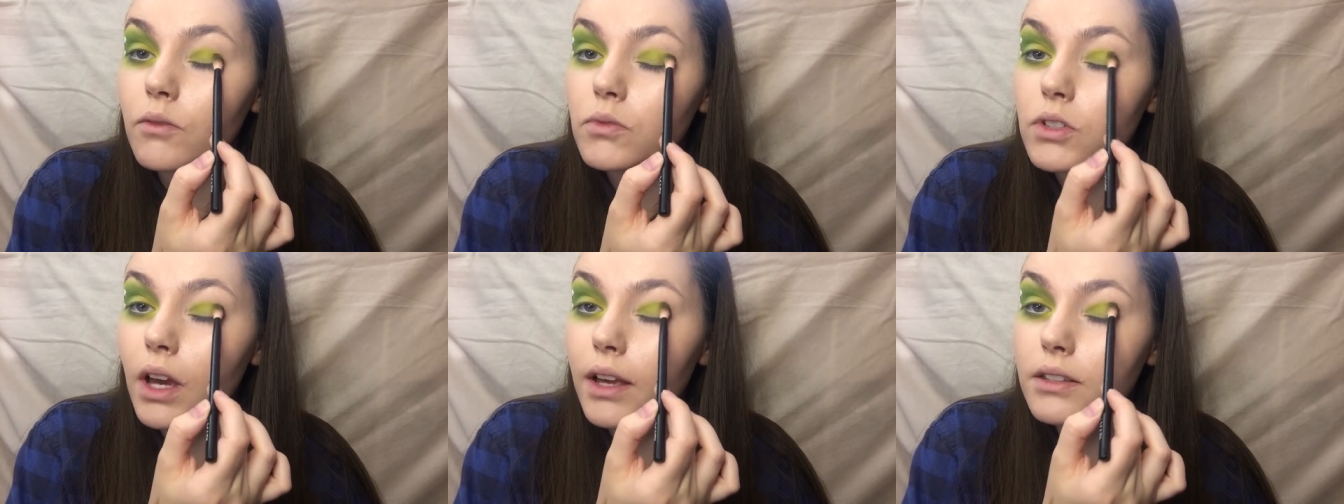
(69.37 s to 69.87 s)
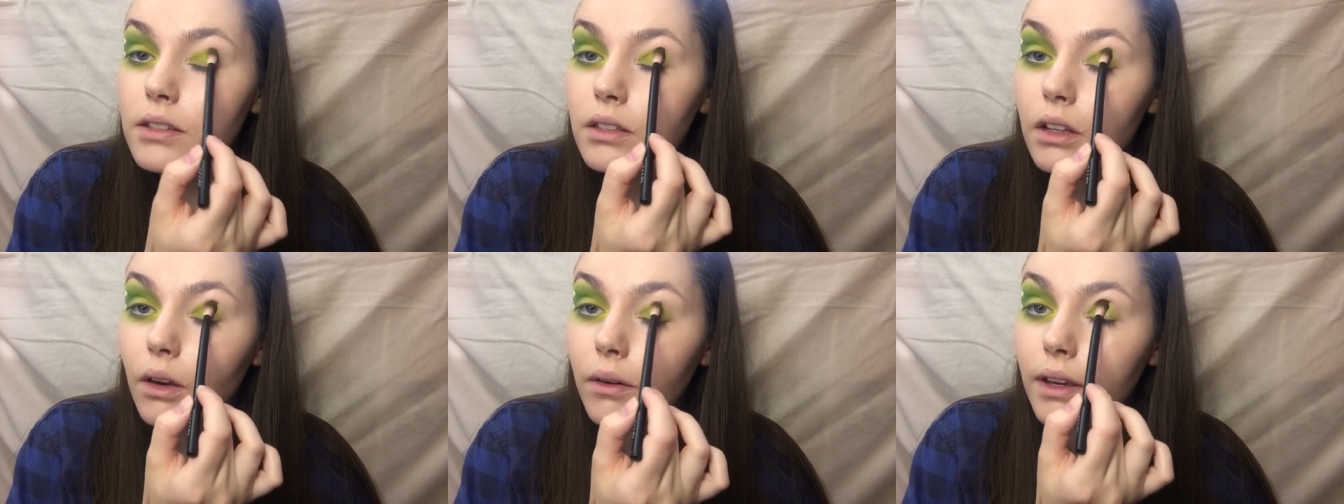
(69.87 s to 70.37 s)
I'm
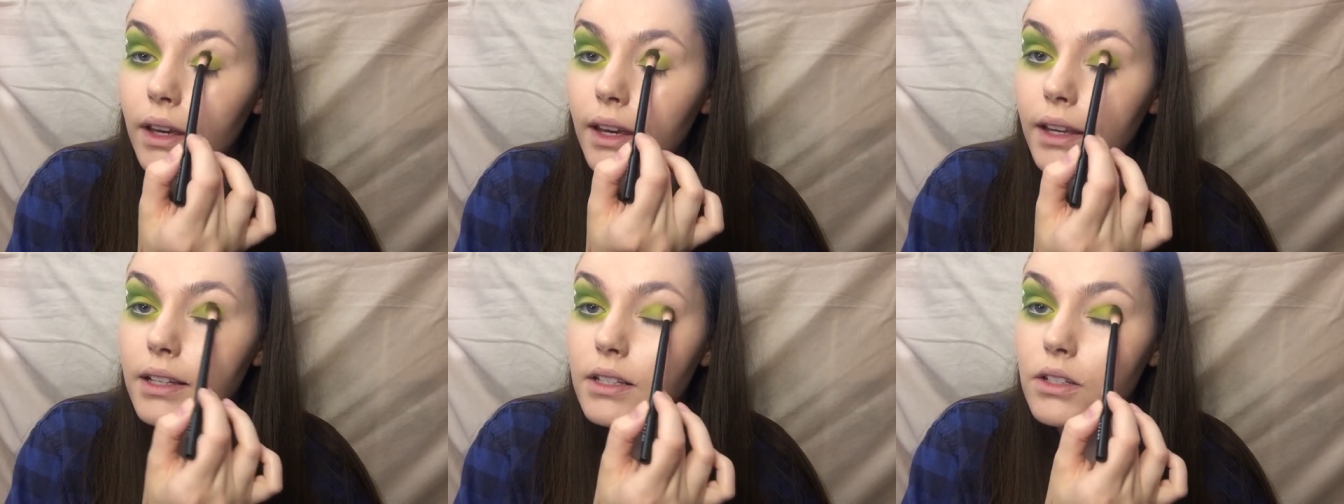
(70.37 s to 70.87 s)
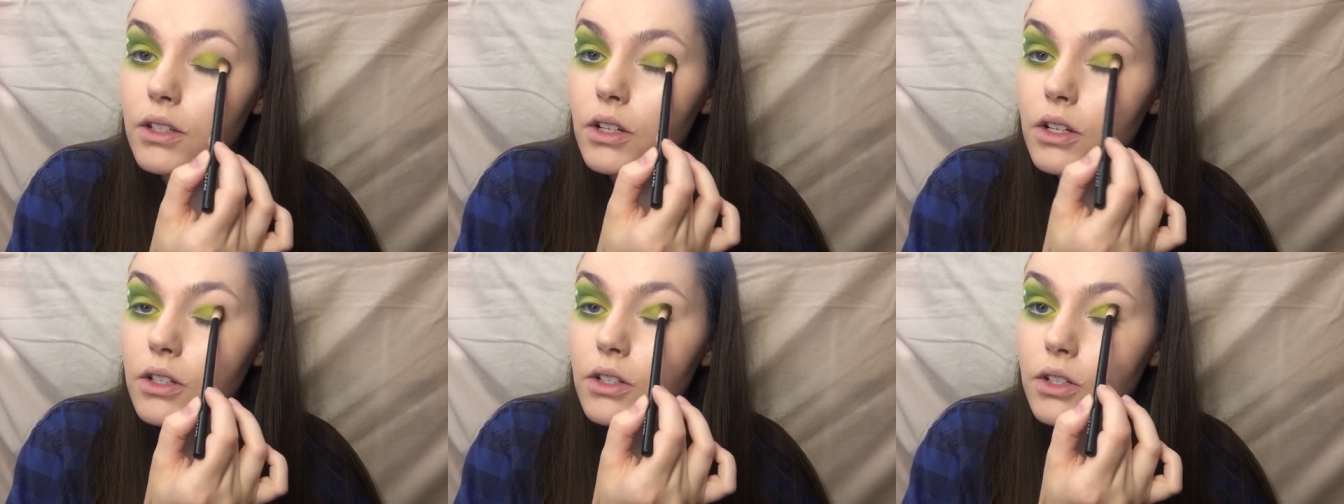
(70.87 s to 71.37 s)
just going in
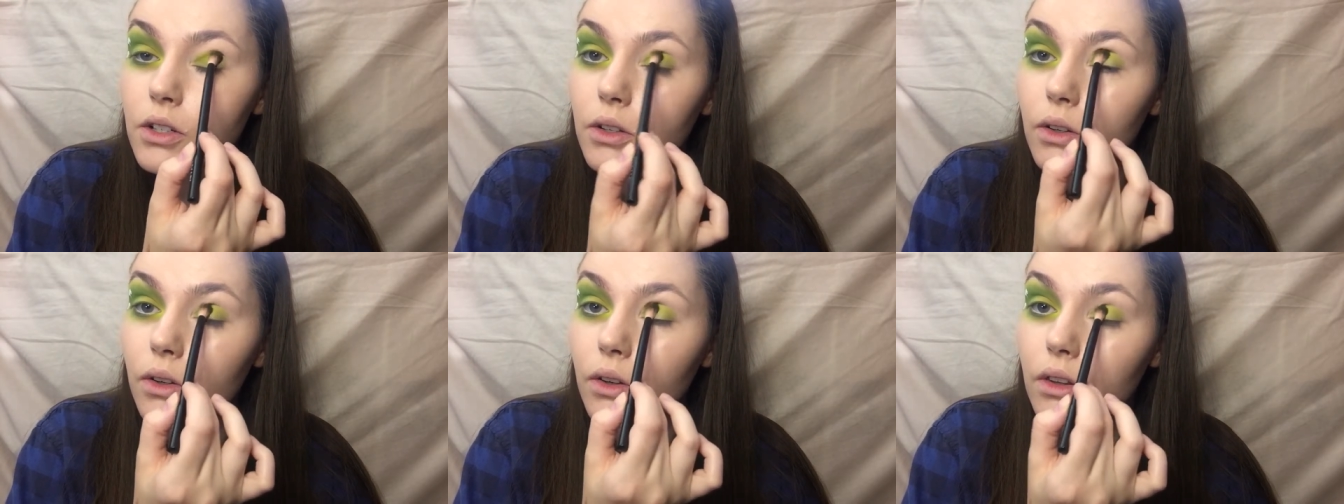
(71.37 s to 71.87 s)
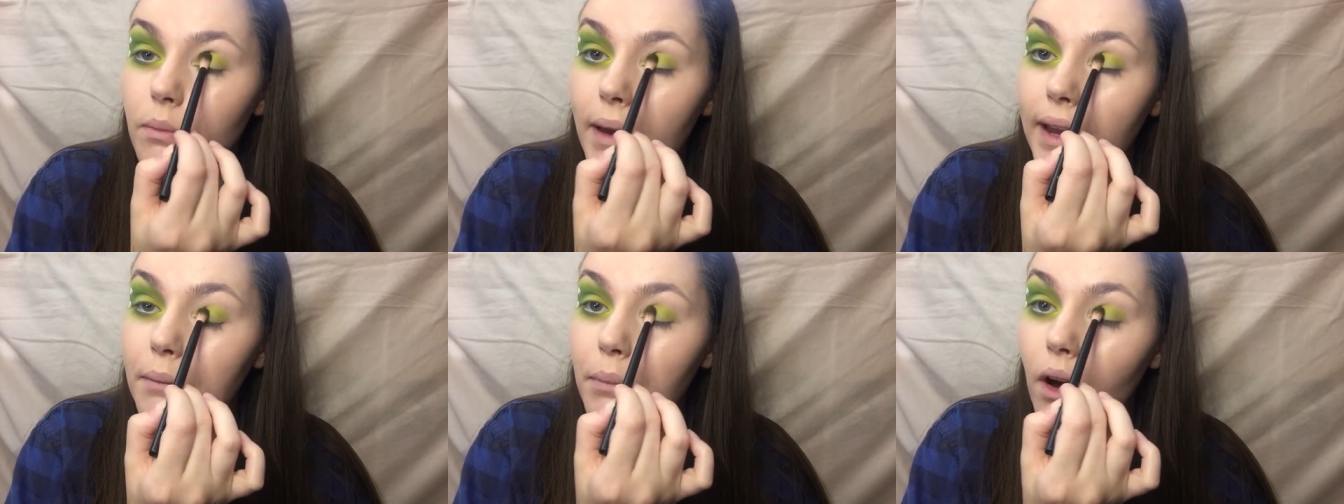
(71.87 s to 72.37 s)
to the
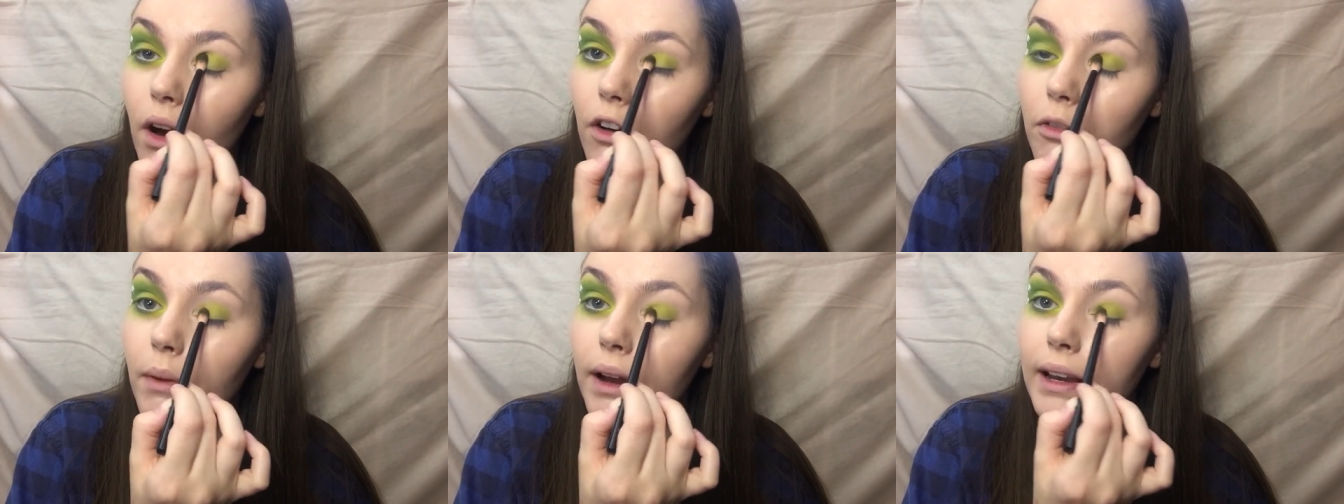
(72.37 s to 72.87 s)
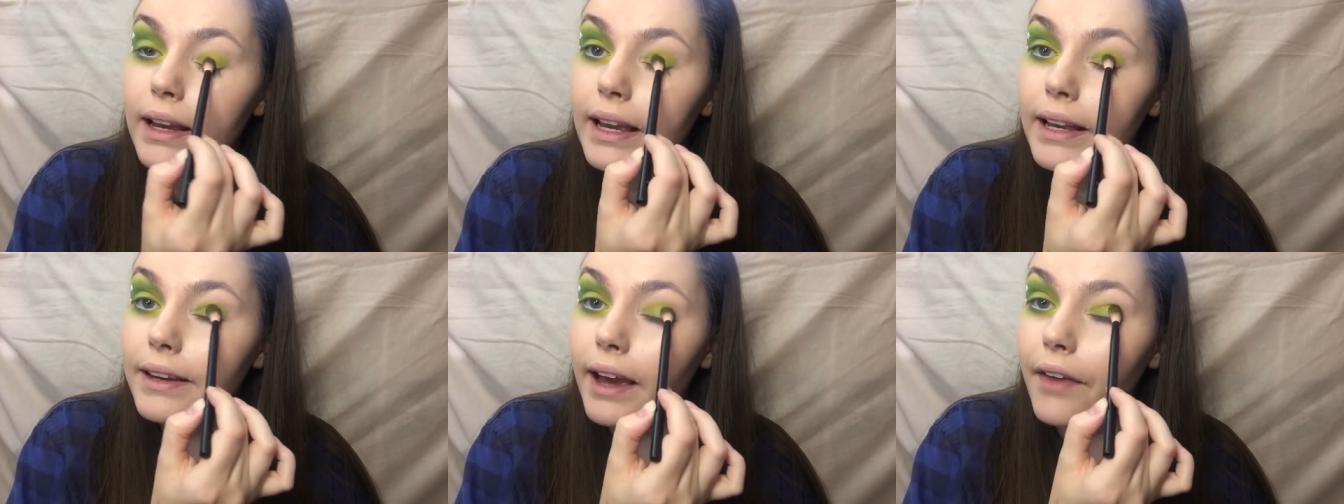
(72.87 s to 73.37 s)
main part of my
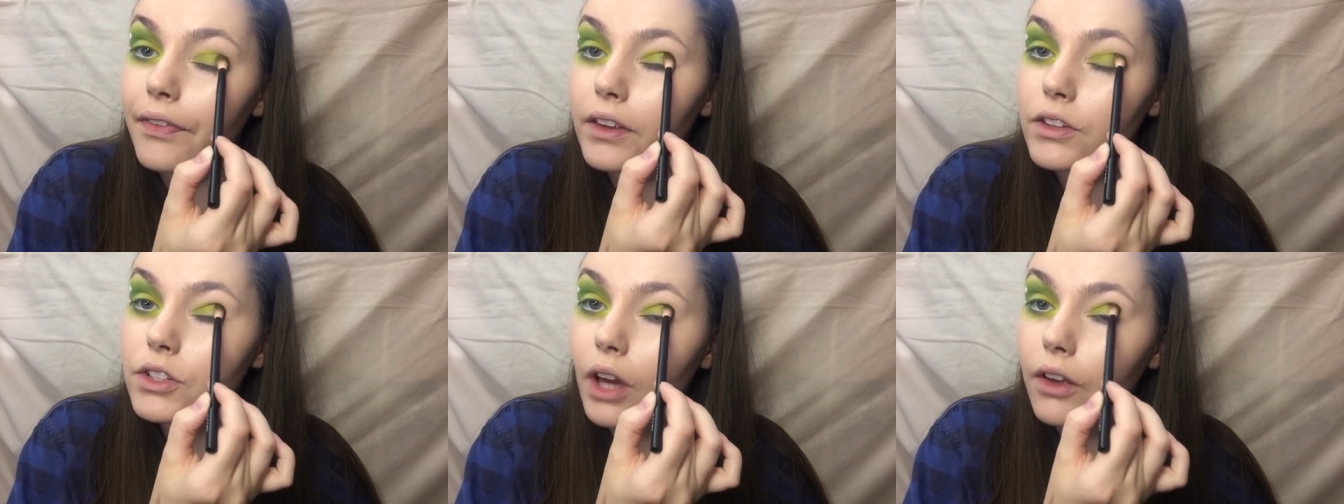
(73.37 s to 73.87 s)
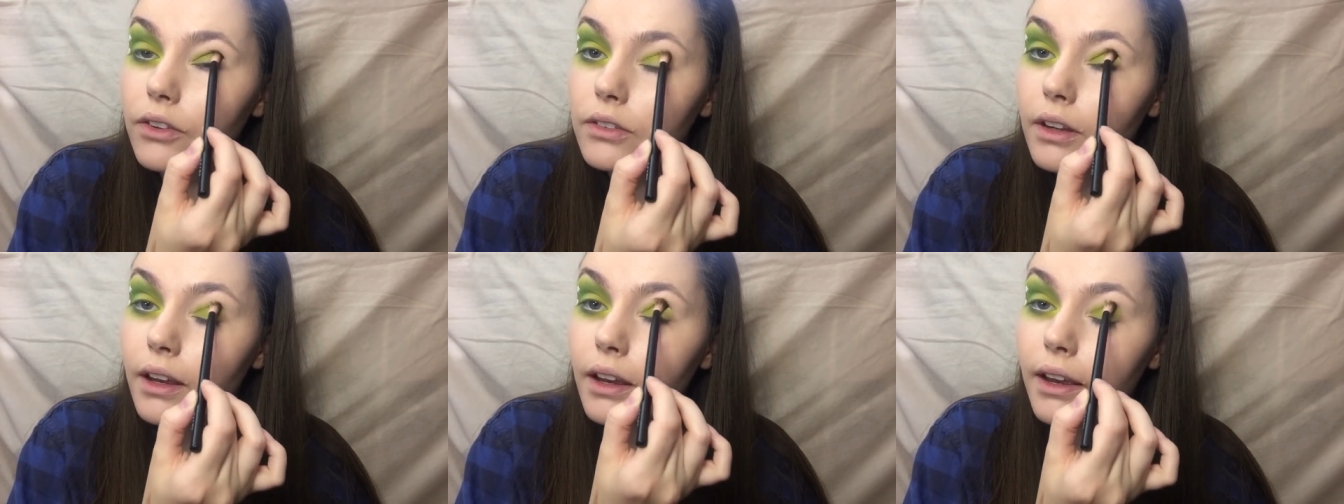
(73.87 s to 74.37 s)
lid and then just
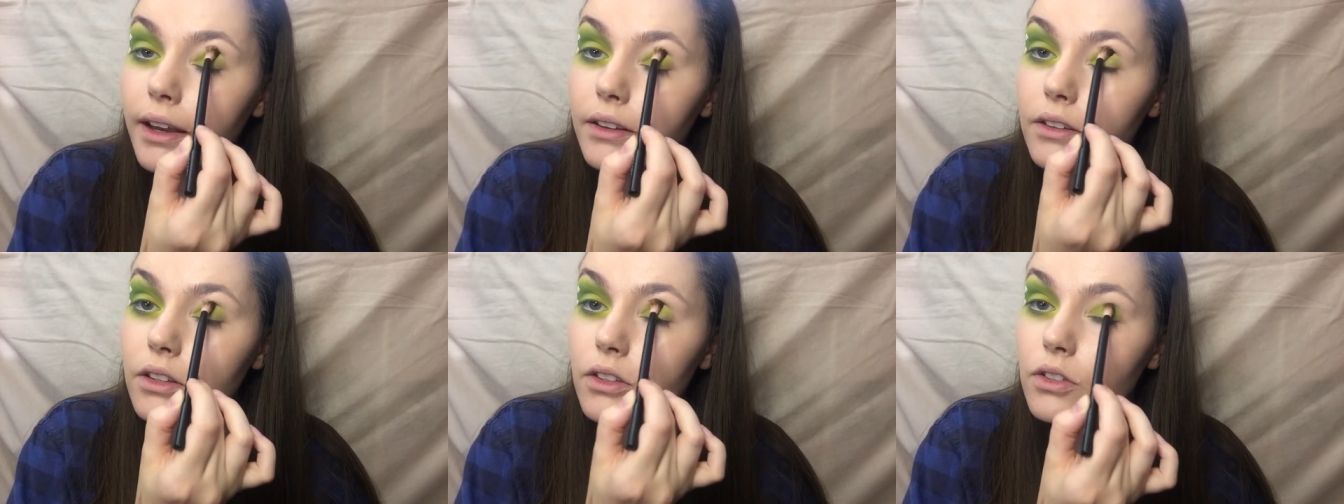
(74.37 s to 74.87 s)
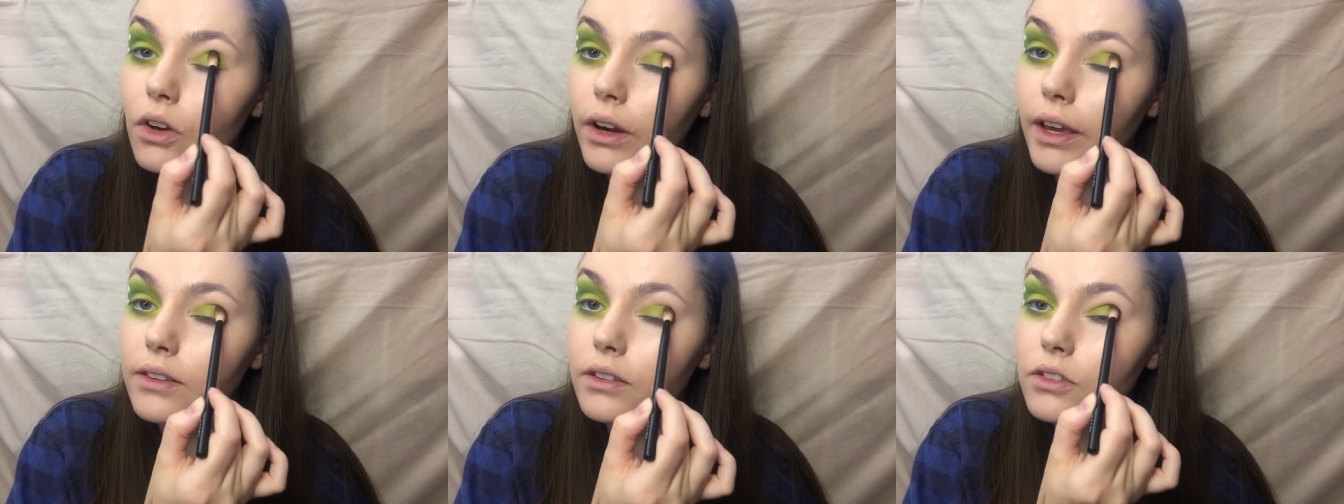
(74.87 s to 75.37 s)
into the
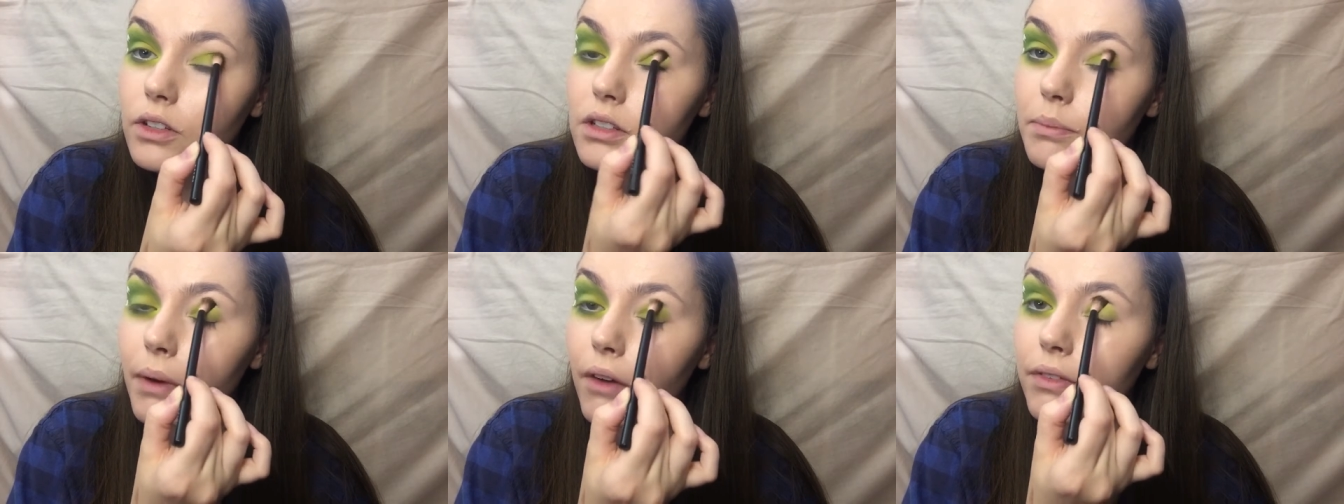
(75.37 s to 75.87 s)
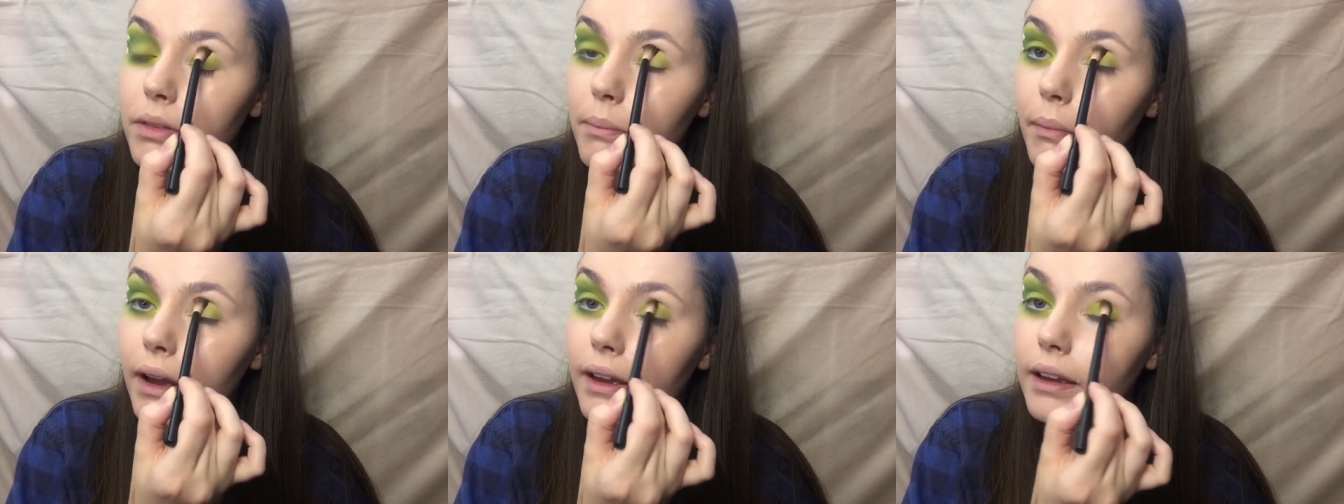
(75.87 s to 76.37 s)
socket, so just above
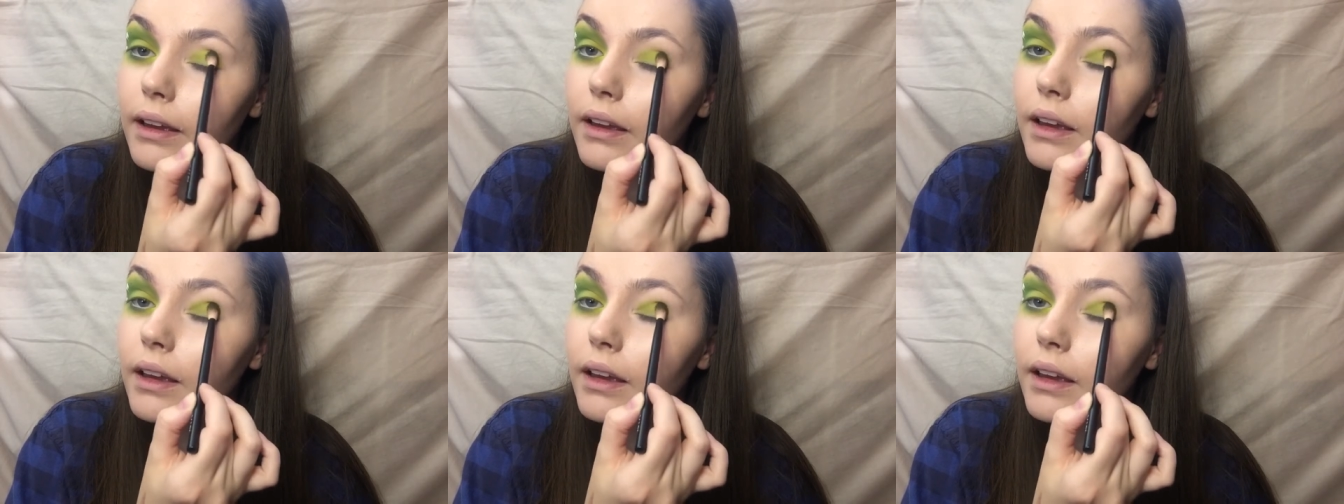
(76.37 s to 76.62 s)
my